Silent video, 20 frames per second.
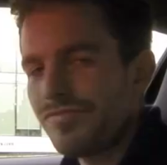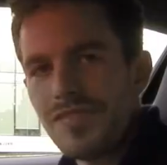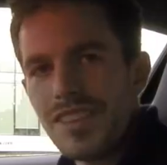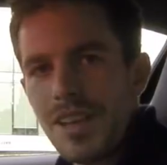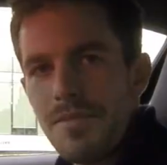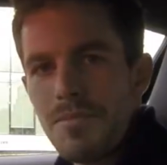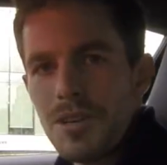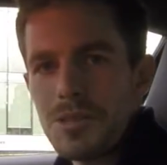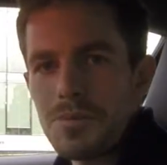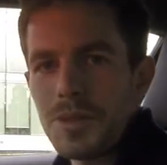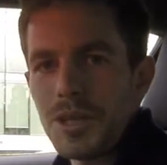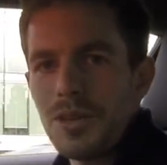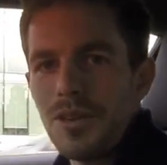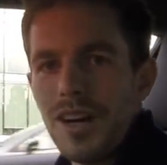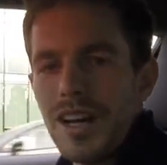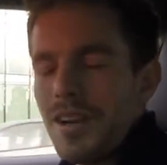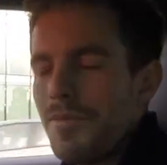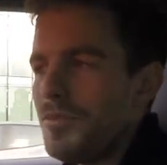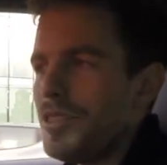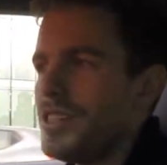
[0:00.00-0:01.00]
It must be
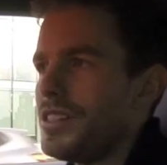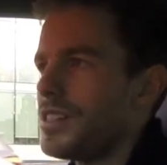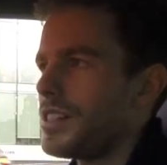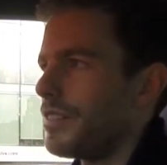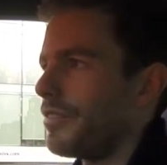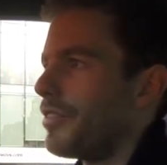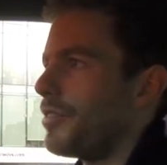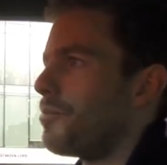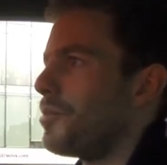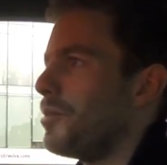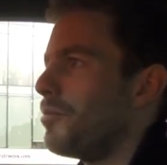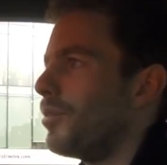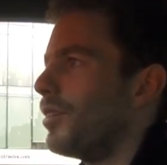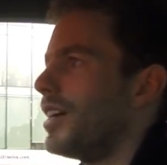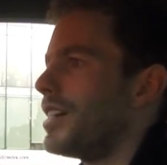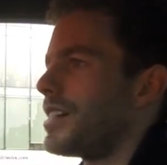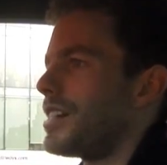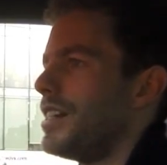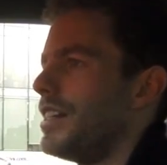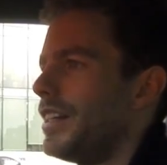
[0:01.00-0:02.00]
quite amusing for people,
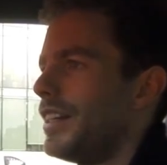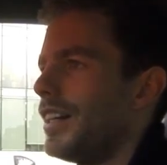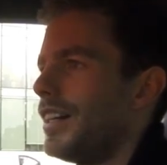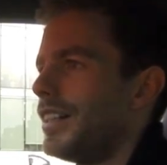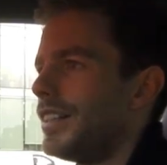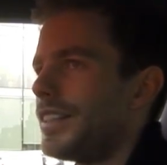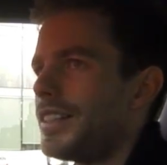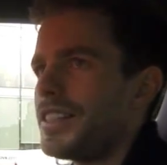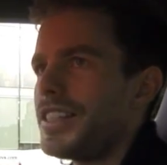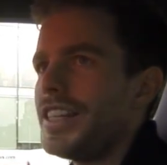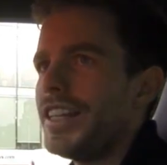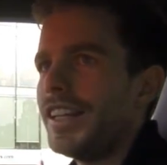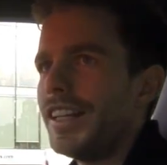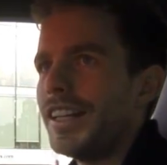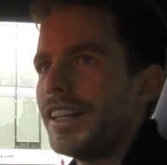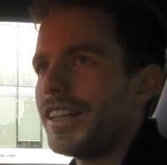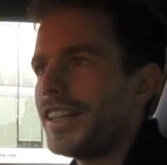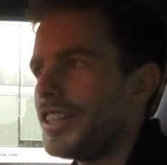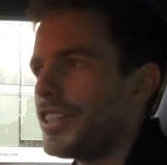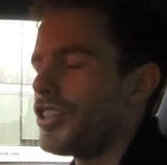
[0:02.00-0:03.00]
actually, seeing
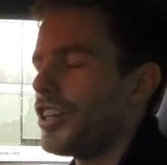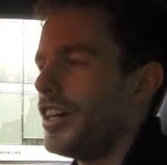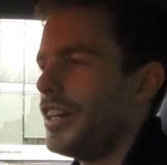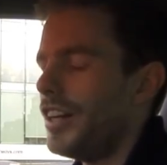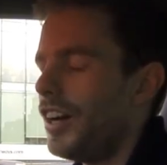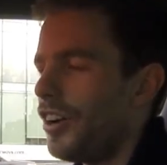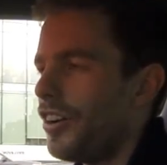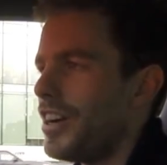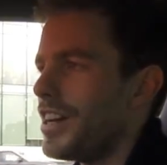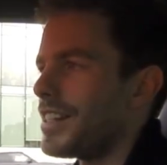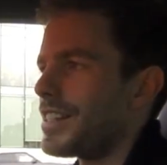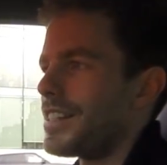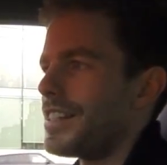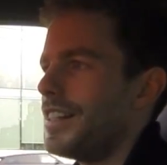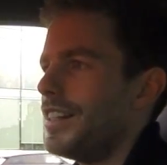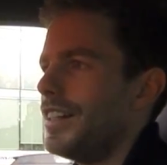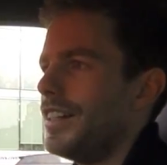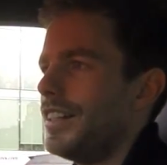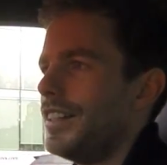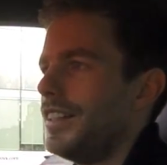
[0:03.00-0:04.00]
like an RS and
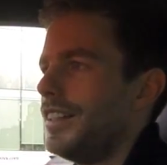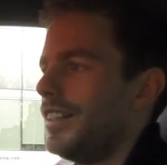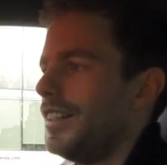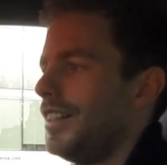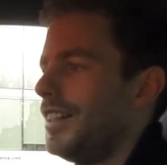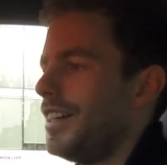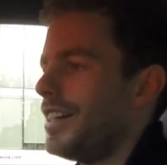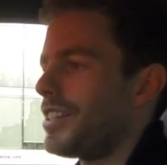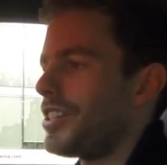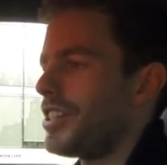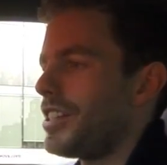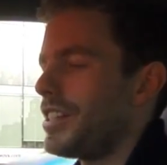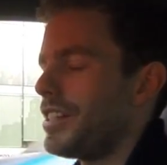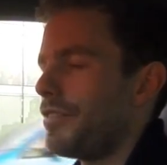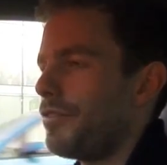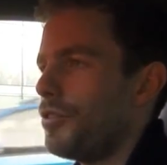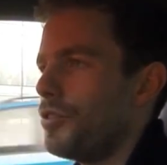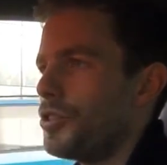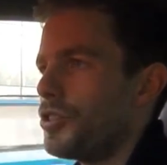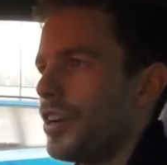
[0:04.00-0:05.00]
a
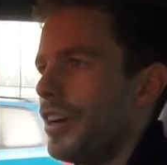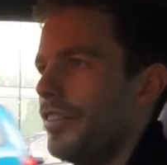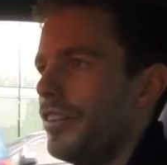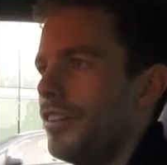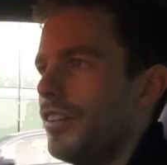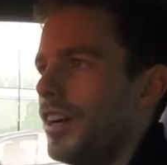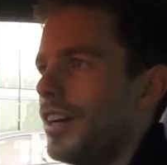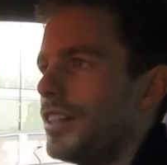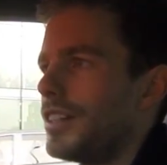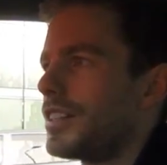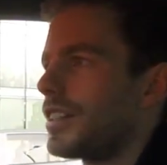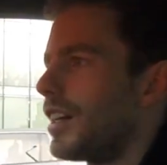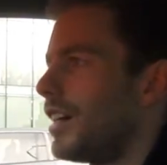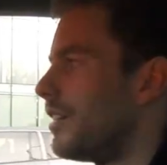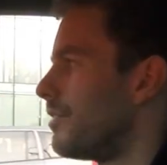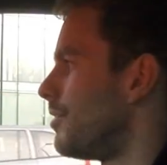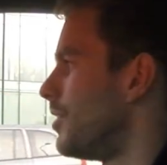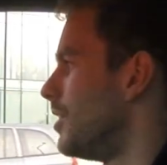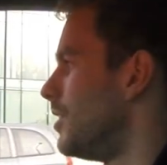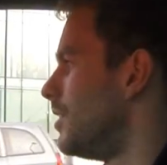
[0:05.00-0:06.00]
GT4 driving around. It's kind
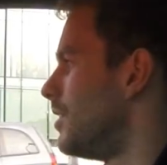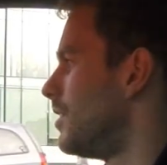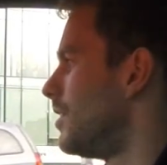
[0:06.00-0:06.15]
of fun.